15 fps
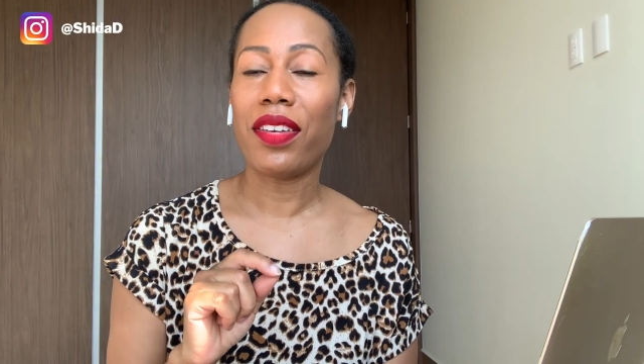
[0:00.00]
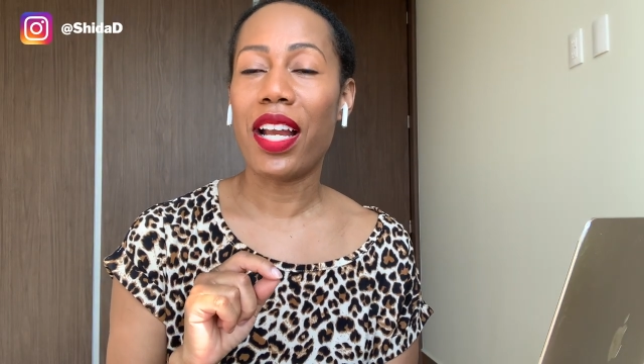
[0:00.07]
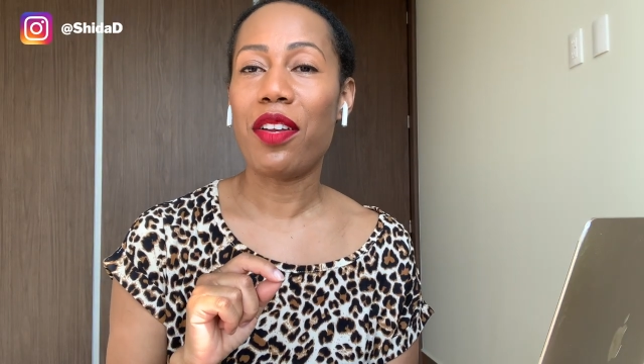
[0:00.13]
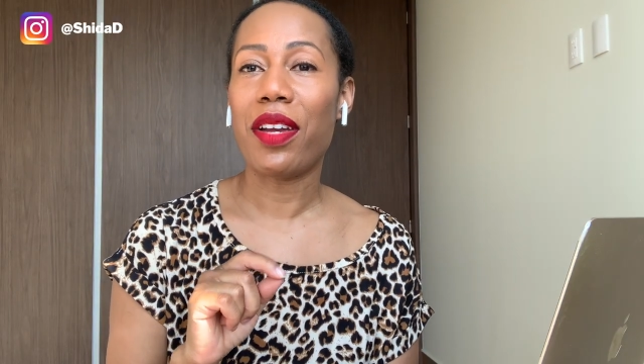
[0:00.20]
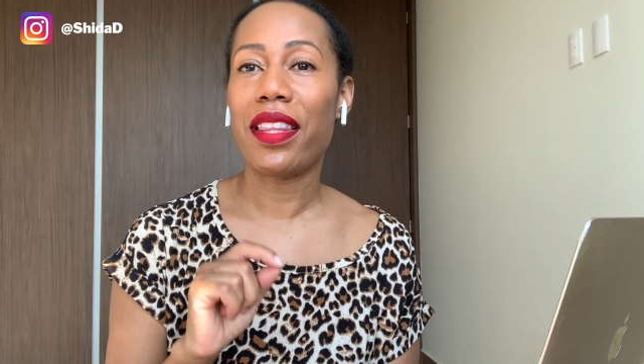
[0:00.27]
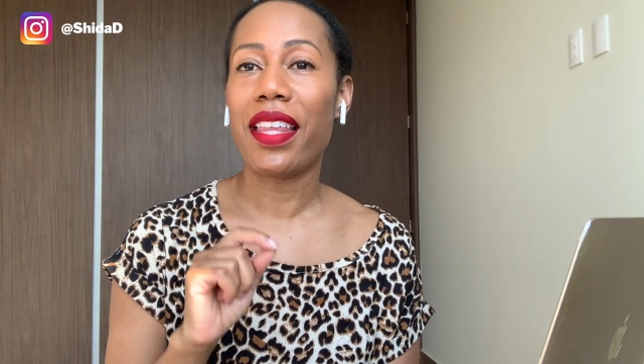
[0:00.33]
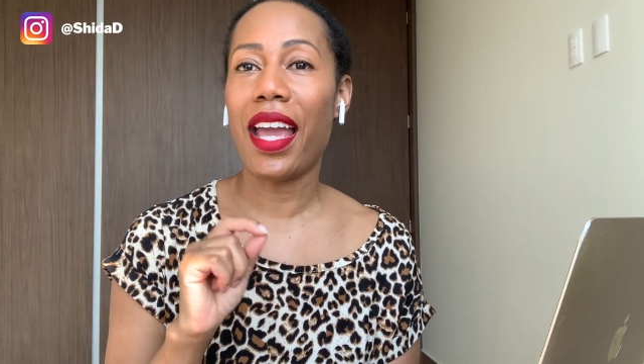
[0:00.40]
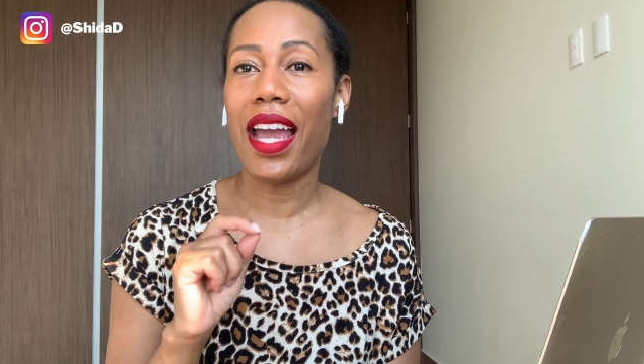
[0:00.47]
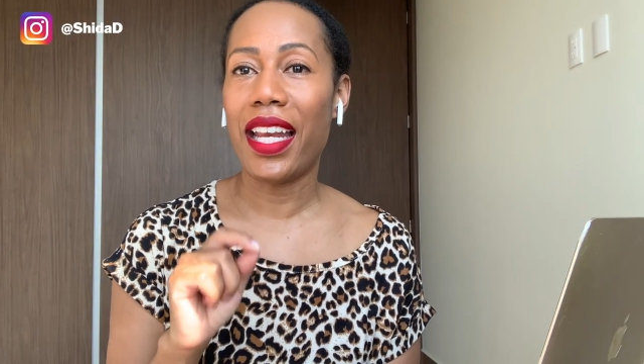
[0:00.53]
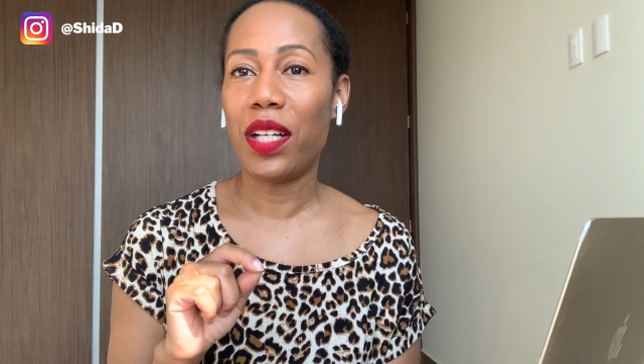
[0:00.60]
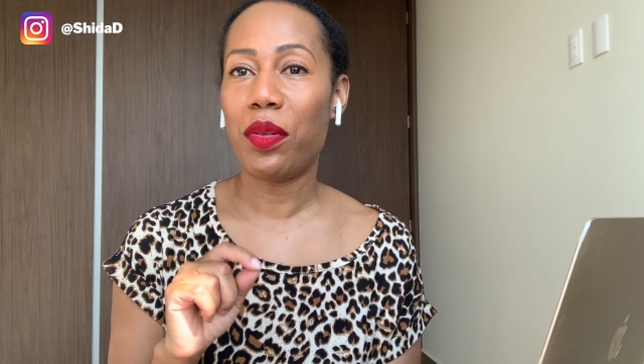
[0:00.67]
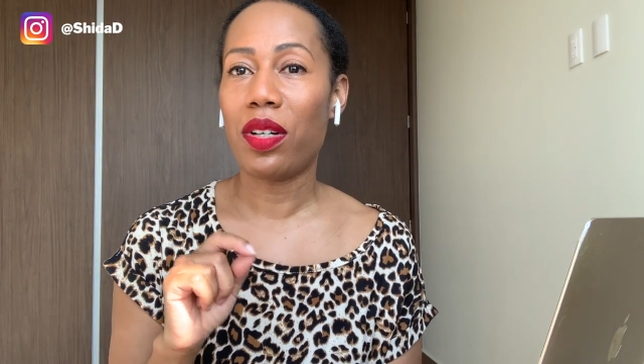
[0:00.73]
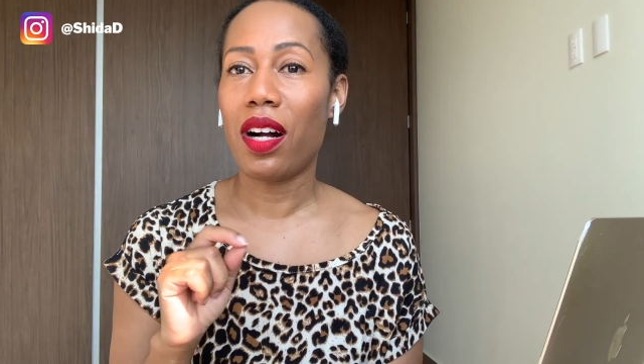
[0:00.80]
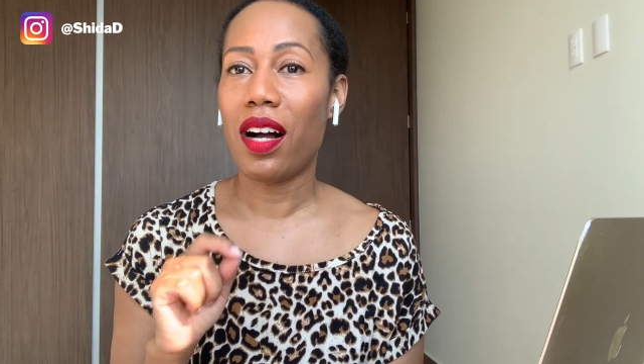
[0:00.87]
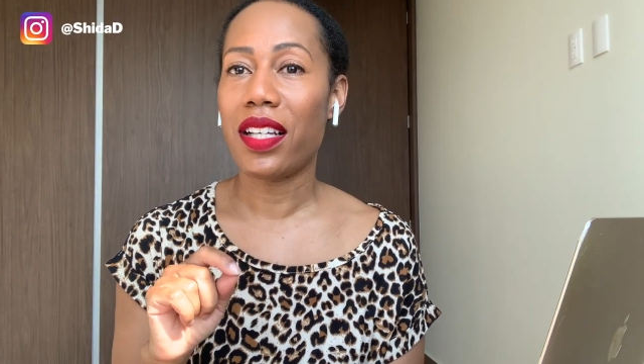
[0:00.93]
and you get the annual
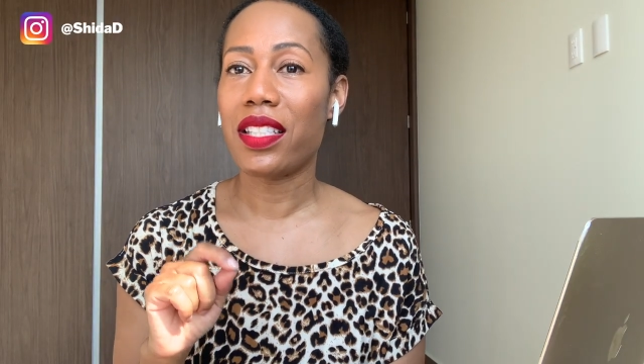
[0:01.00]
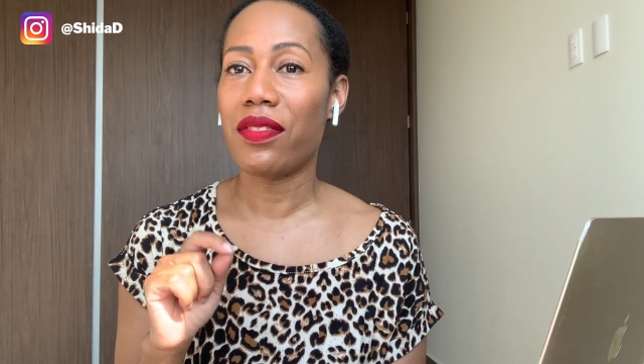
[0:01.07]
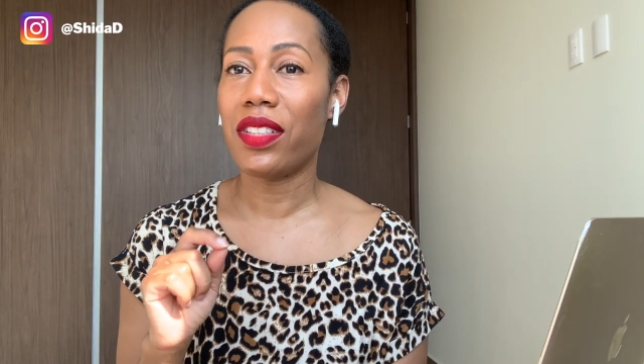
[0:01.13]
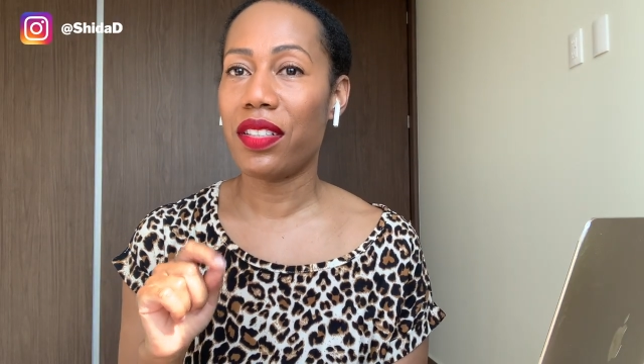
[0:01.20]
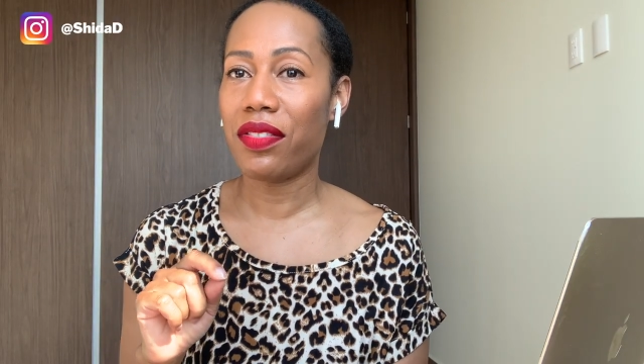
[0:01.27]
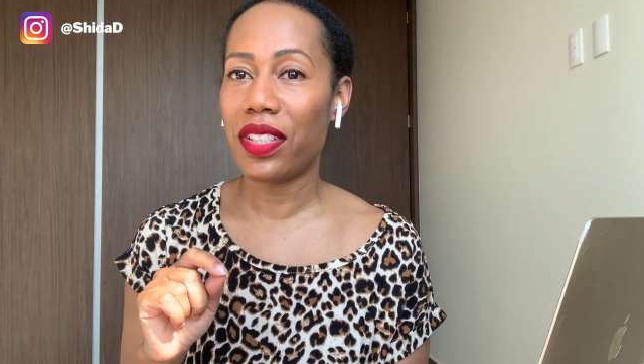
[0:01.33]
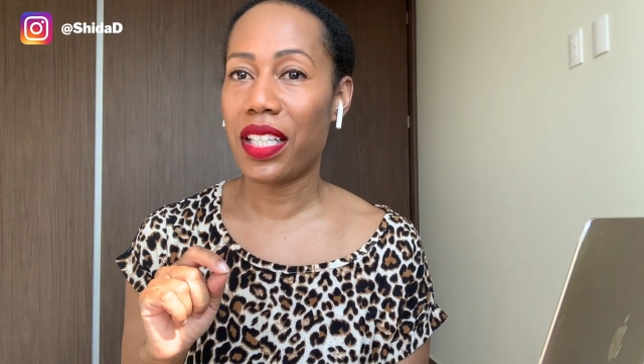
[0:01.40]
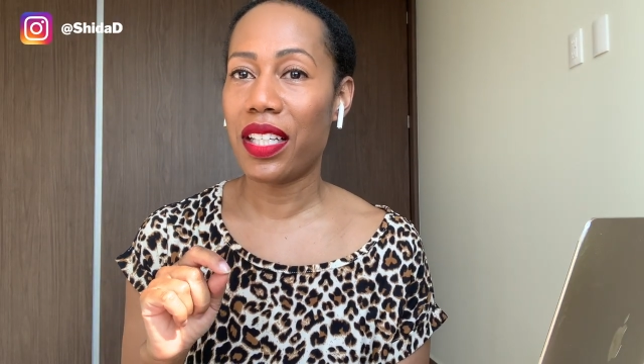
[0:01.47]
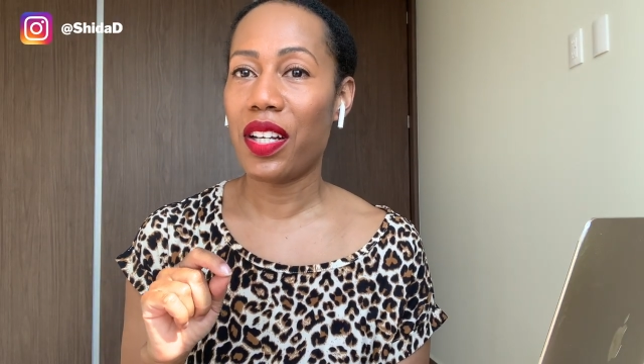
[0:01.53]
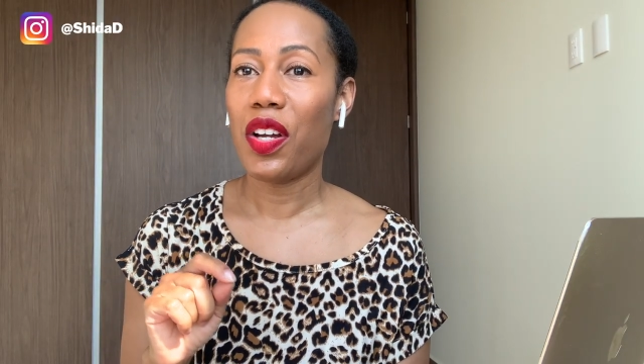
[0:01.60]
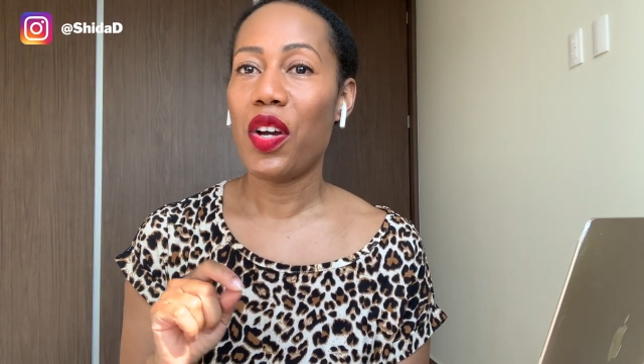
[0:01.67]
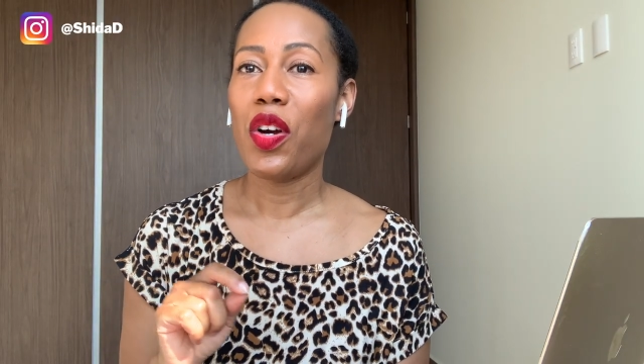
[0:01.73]
cost of living,